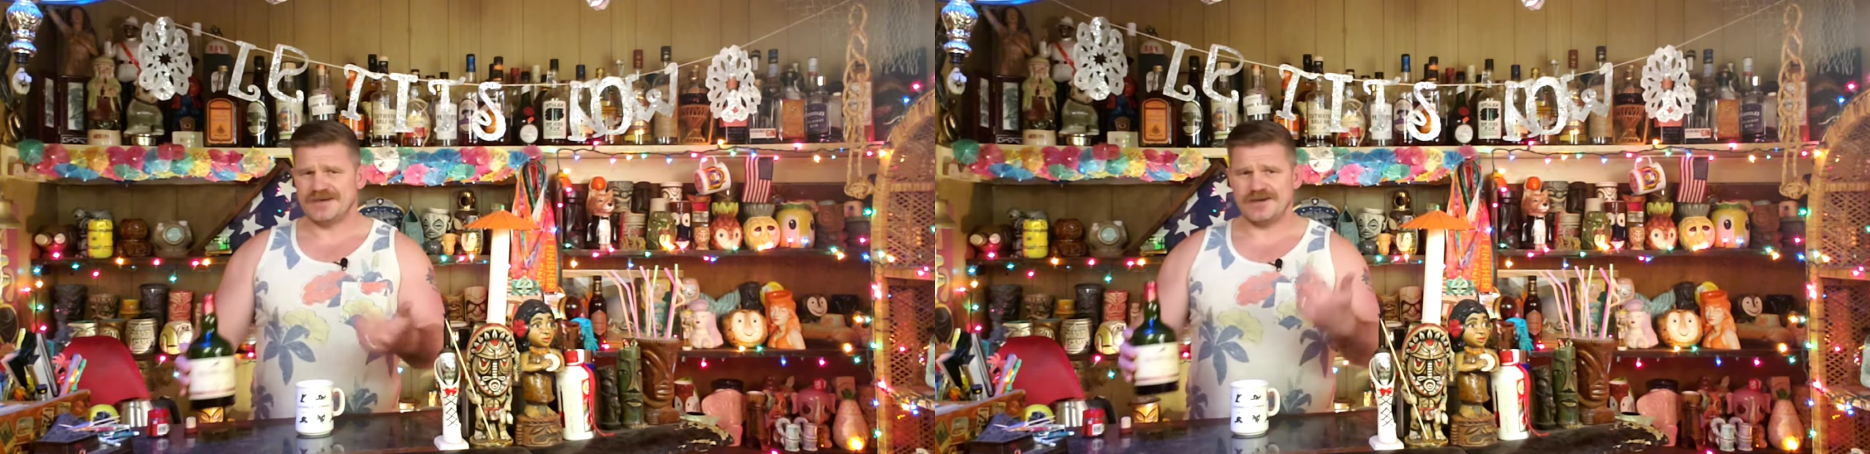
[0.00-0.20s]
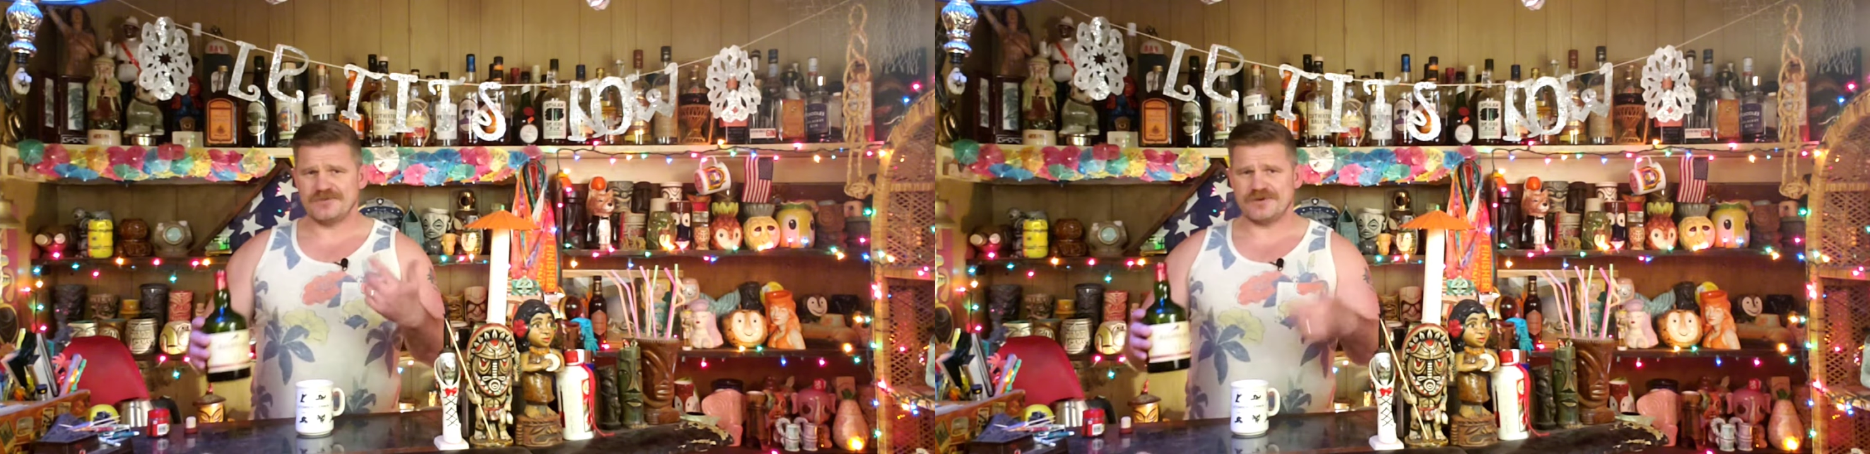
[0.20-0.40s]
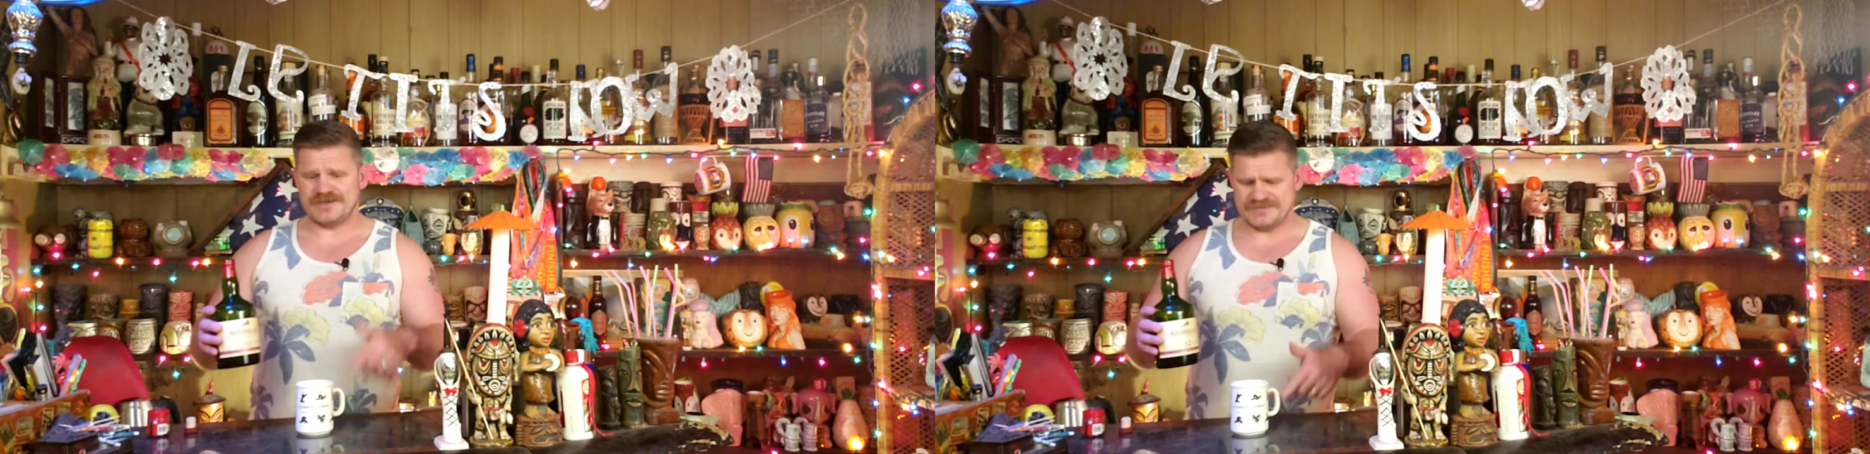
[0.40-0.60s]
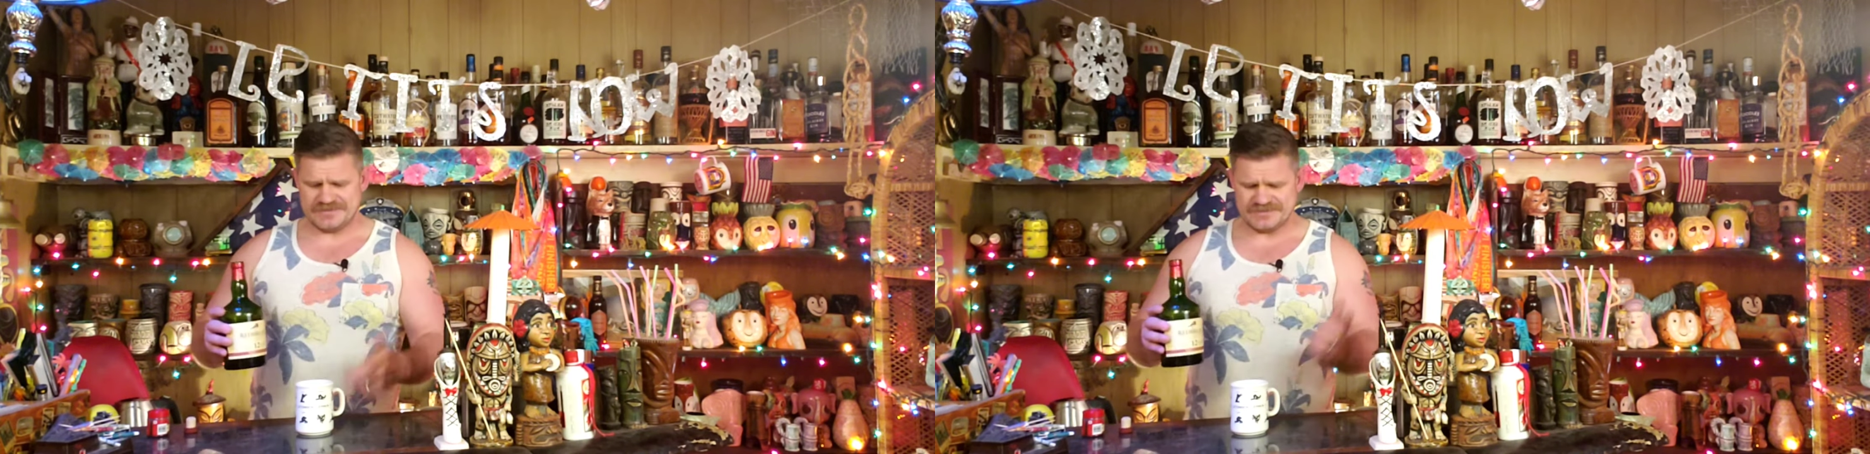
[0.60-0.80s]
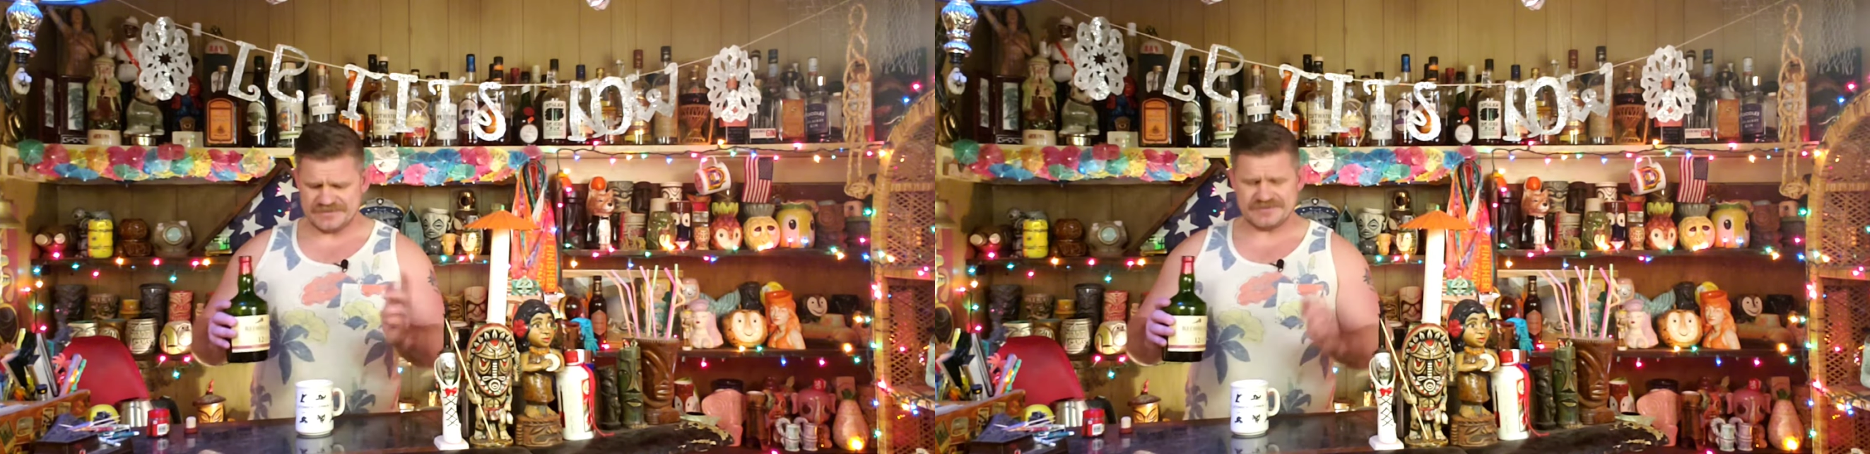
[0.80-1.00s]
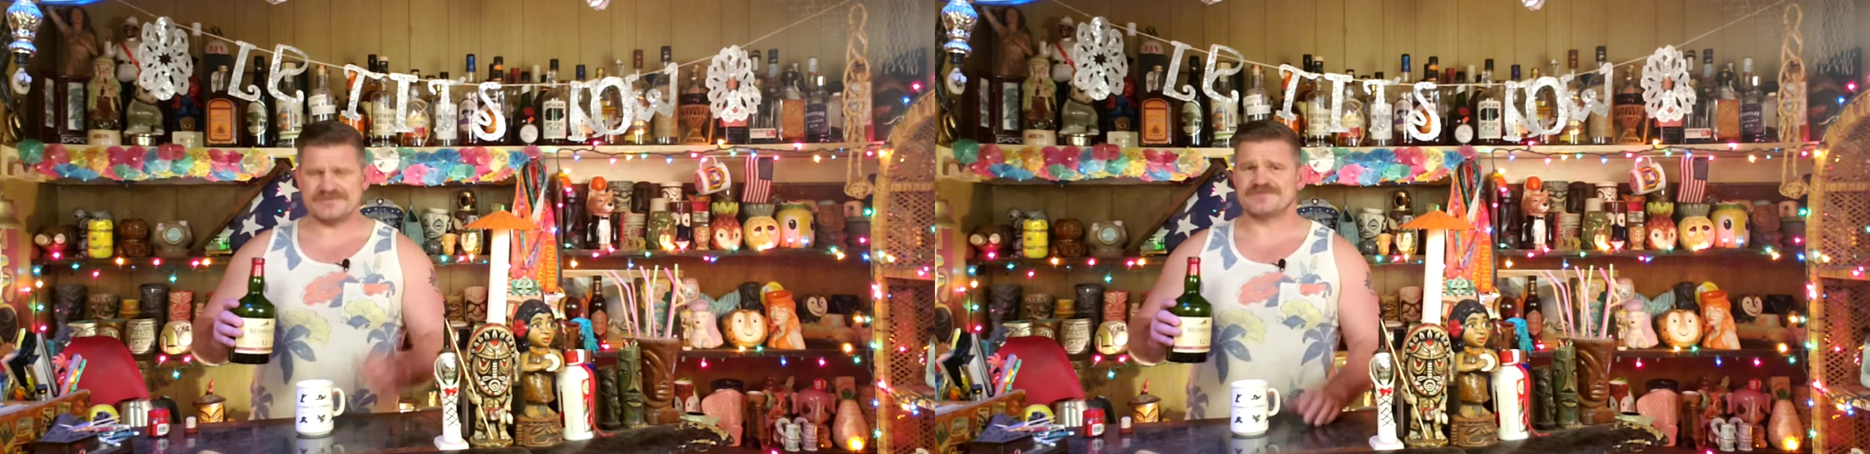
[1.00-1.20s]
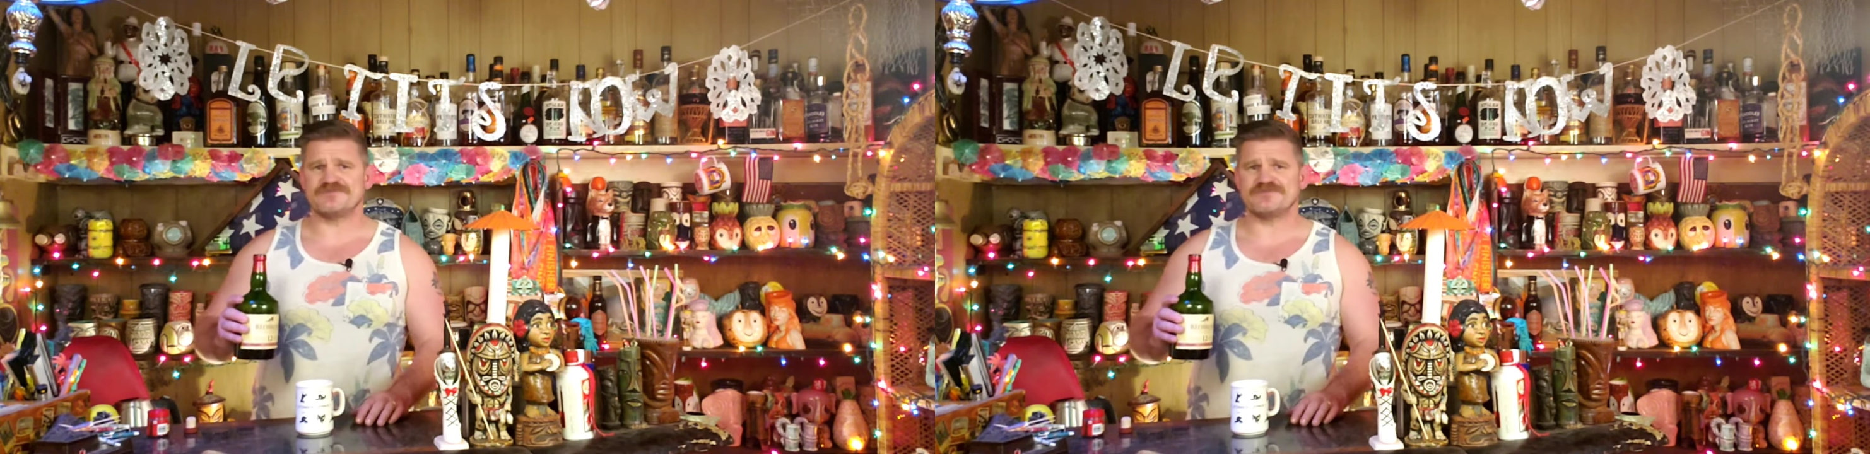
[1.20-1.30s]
Otherwise, this is